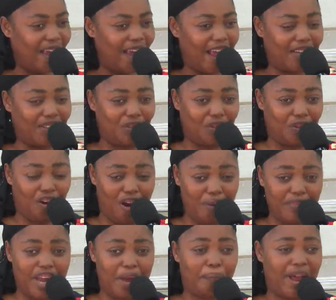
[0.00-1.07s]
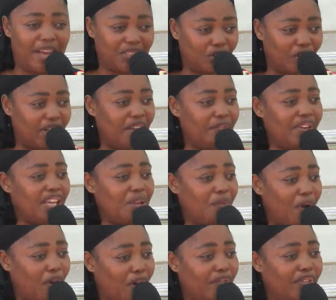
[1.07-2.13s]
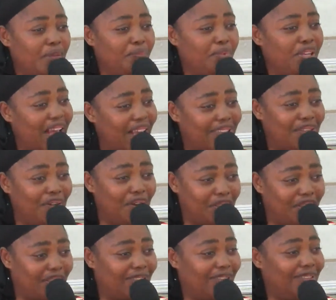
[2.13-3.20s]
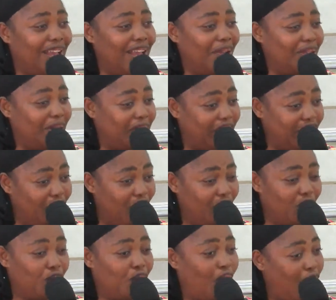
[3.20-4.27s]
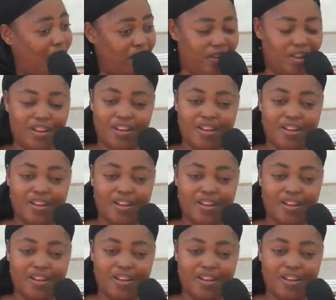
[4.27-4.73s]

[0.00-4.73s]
I should come, their pastor. They even give me one of the biggest church, the GO to call.